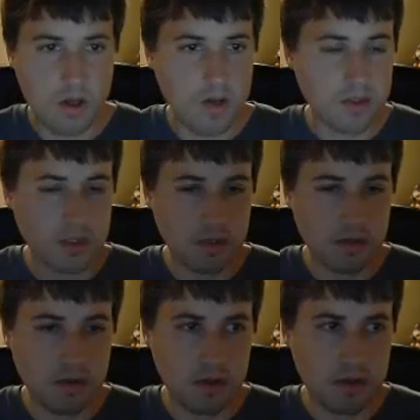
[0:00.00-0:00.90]
I'm just going to
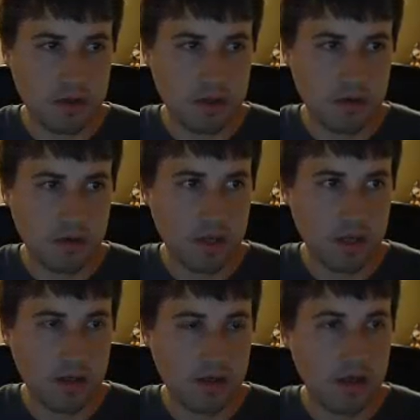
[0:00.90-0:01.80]
go ahead and click
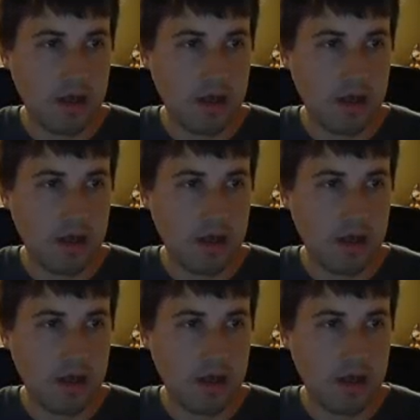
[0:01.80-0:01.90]
OK.